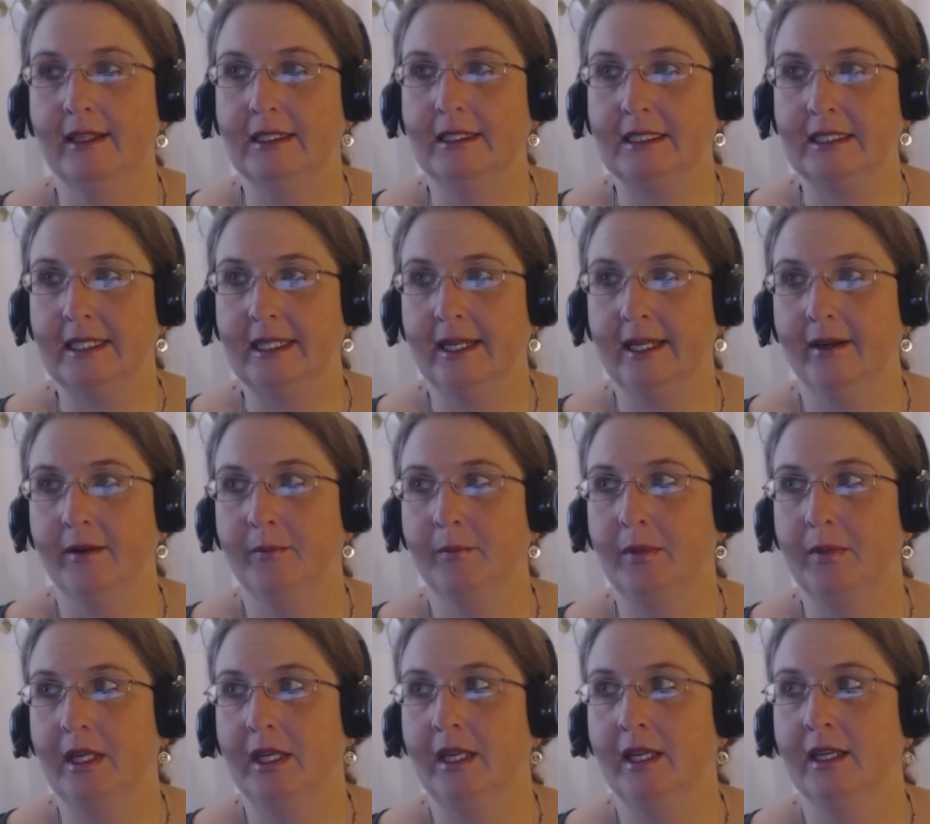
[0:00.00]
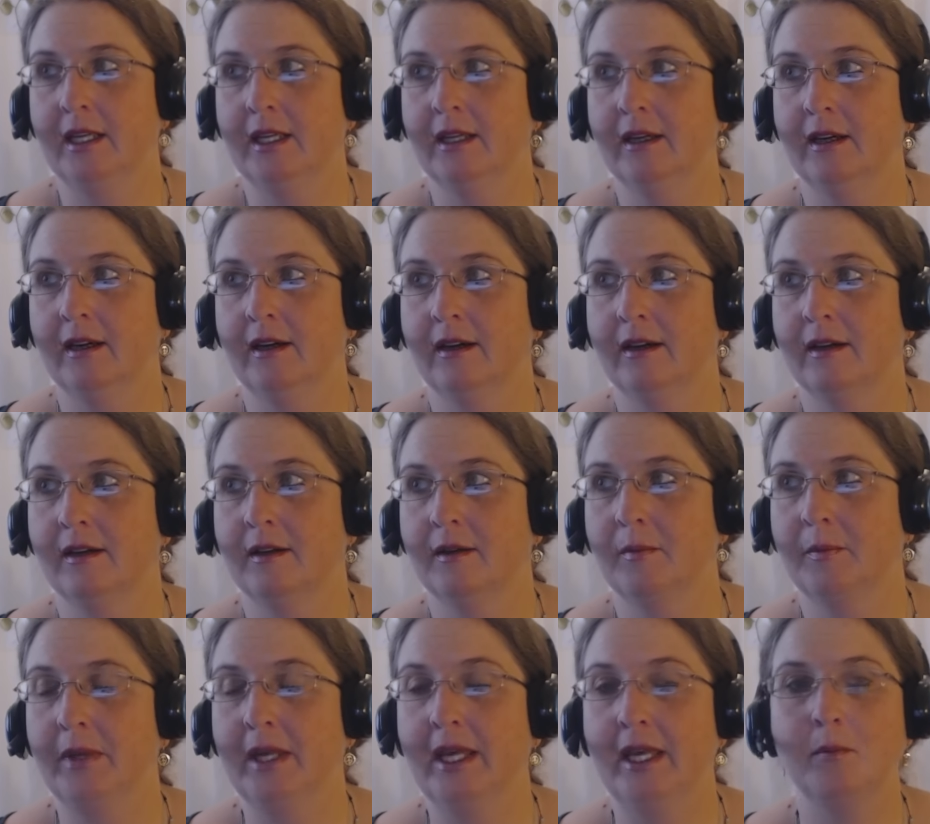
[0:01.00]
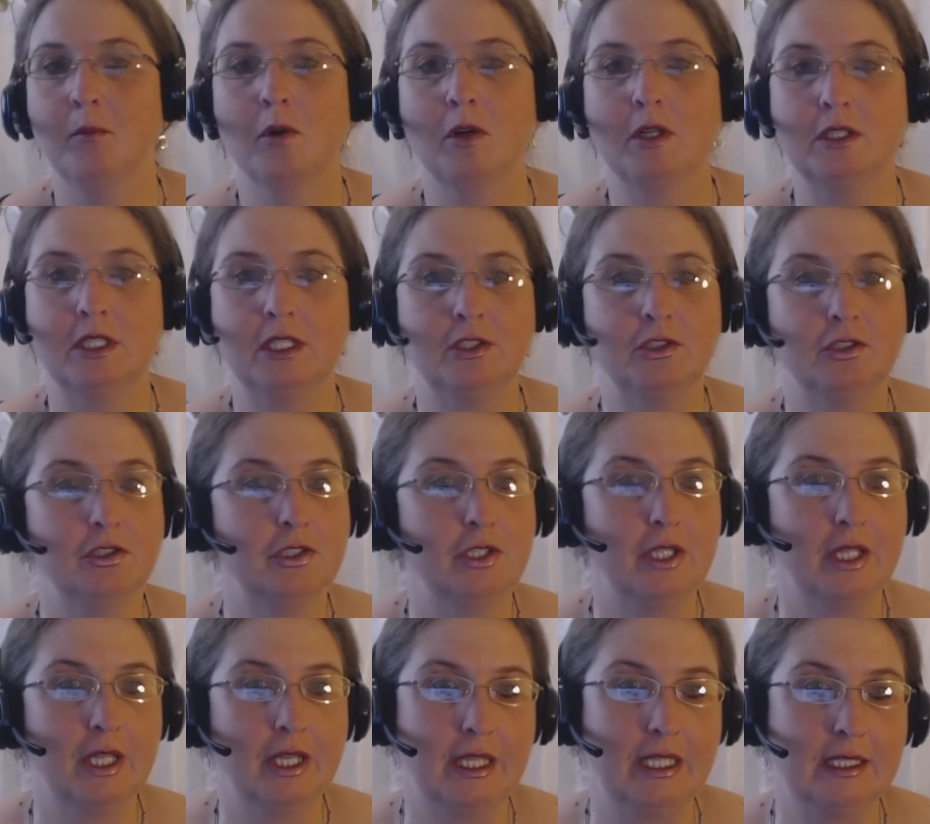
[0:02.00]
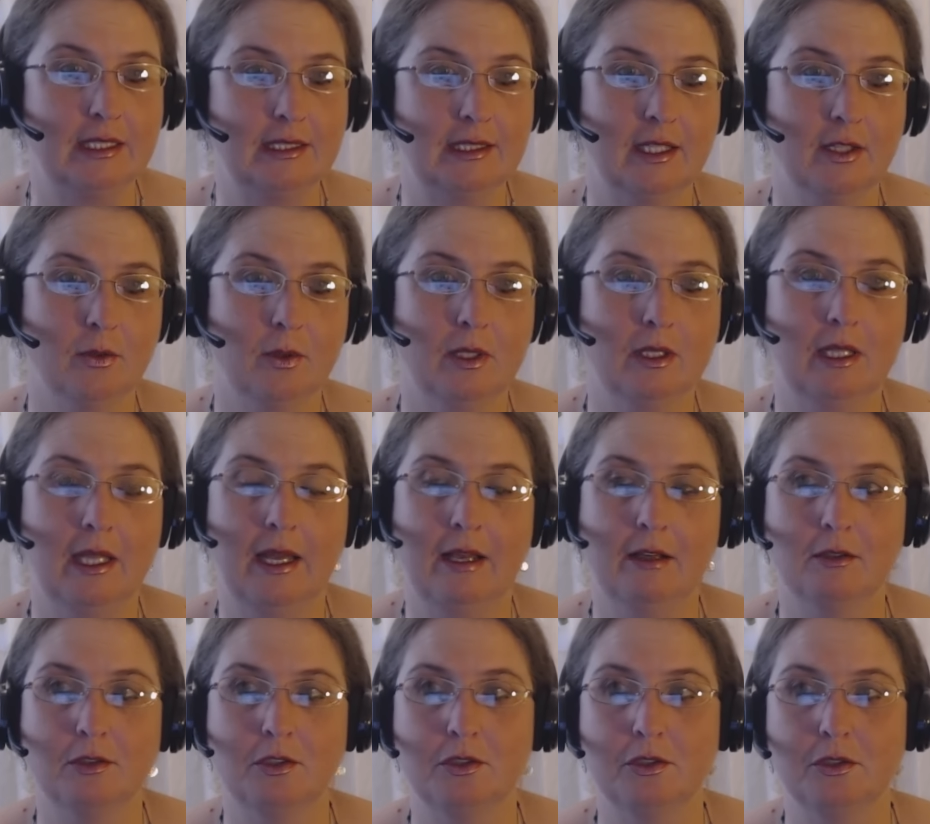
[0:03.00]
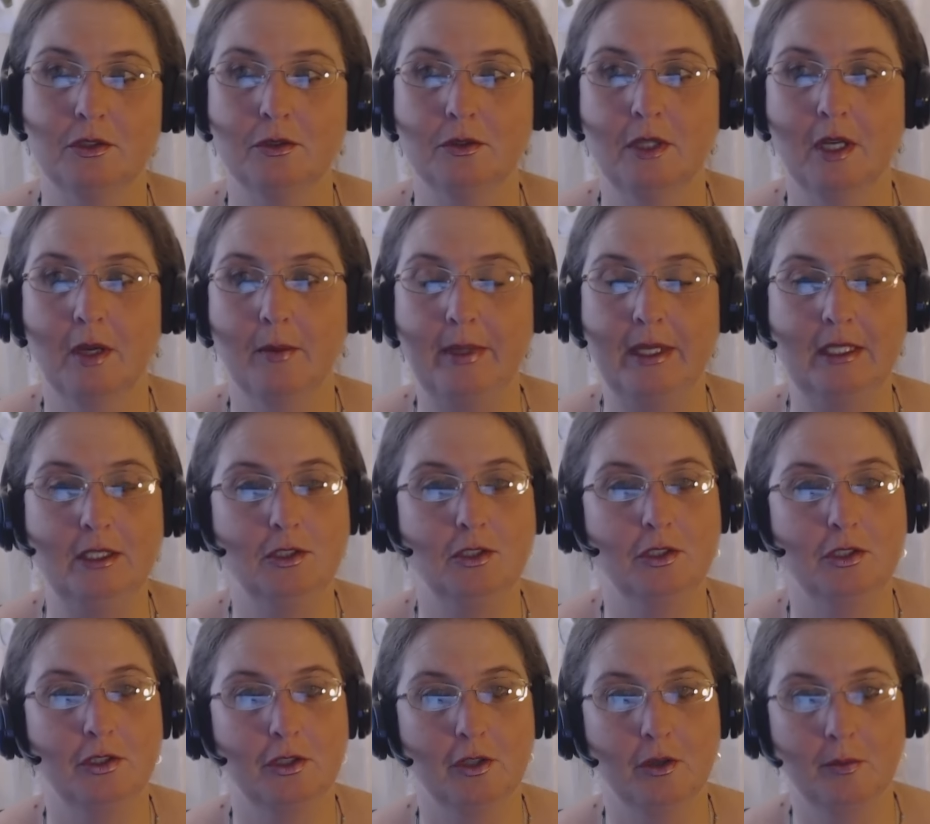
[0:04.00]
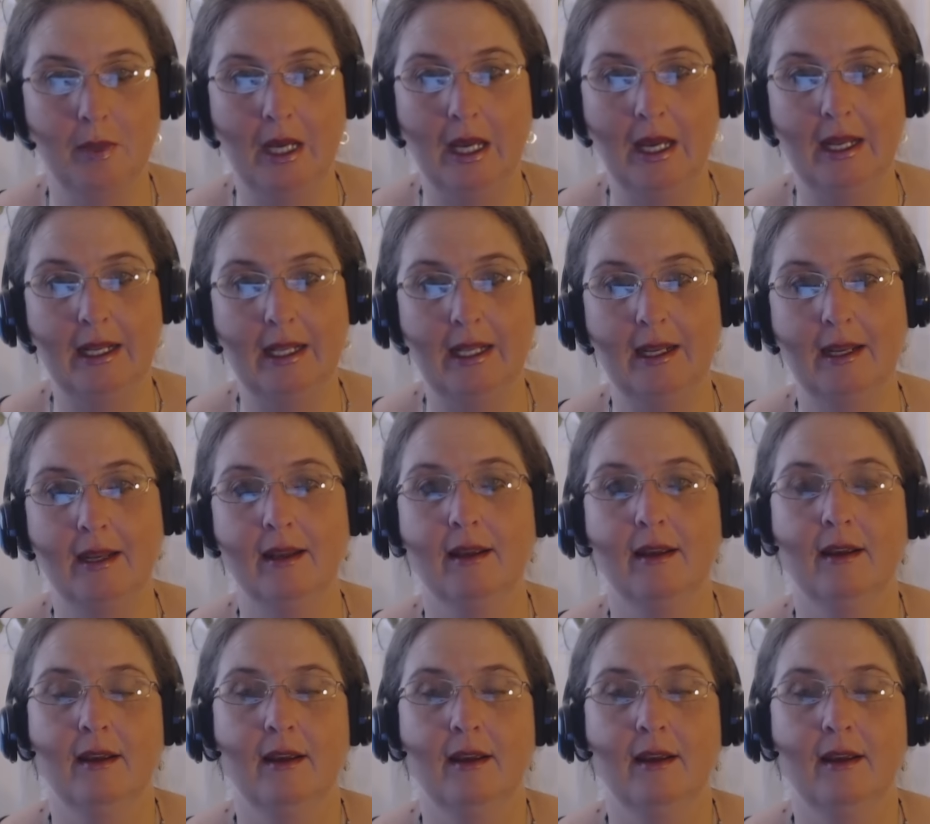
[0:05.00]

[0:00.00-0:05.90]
This can be um, paying more attention to the things that you allow to come into your body.